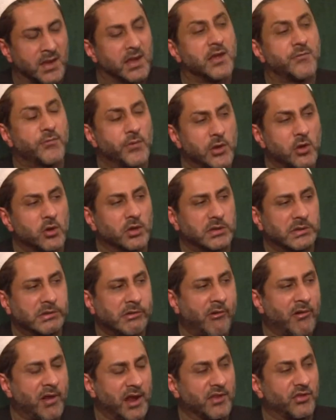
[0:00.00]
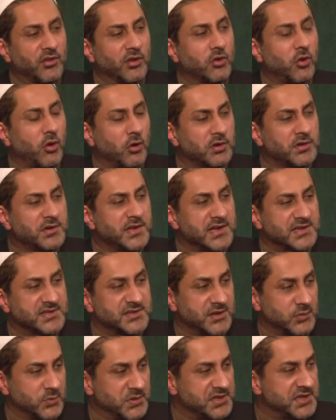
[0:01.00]
If we look at the
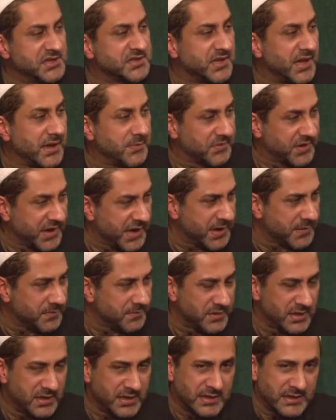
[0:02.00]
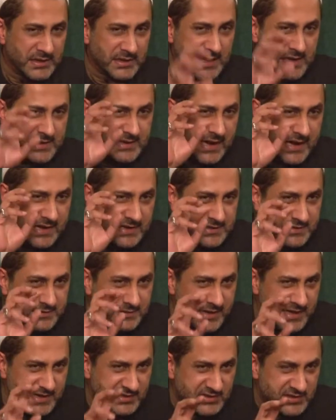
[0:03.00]
context in which Islam came, it
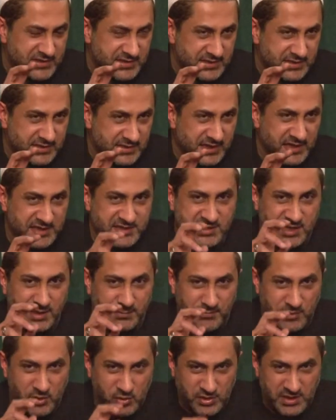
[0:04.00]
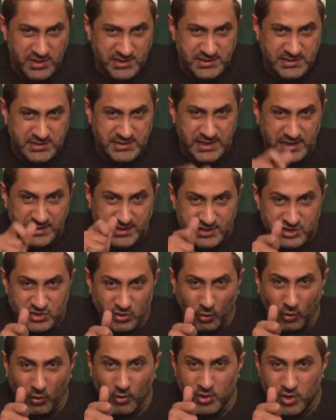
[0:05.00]
addressed its community in its
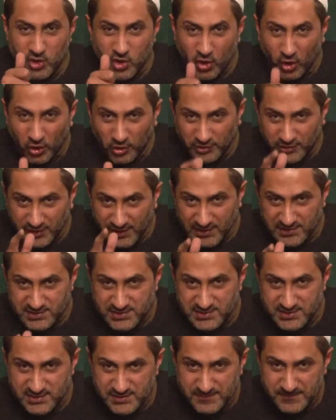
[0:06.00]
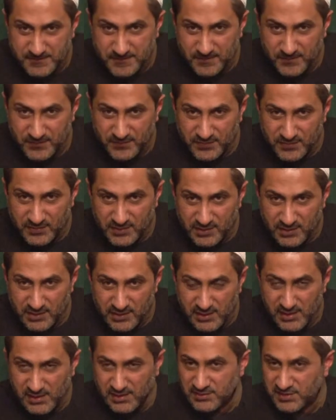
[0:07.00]
own context.
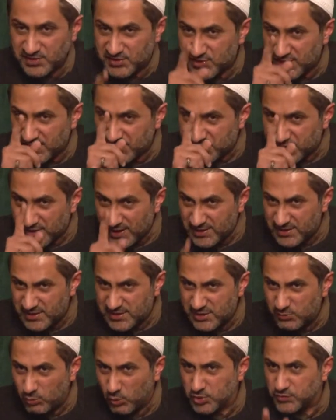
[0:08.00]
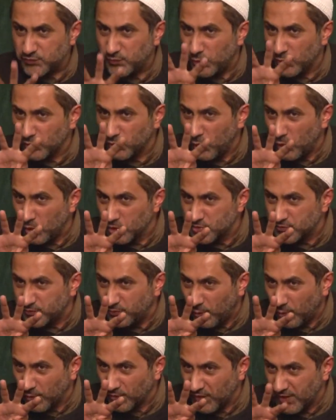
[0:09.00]
The centrality was for those
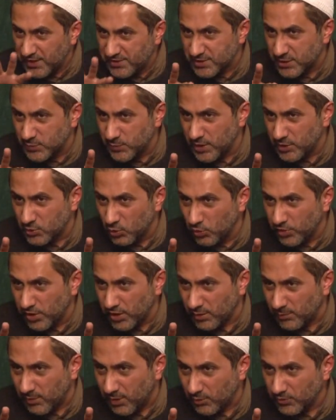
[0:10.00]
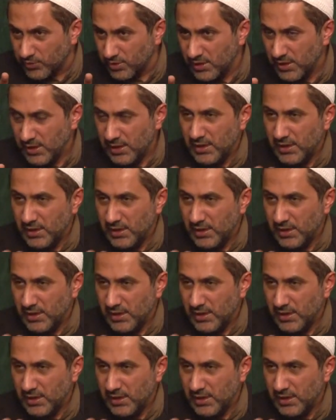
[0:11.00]
four things that we are talking about.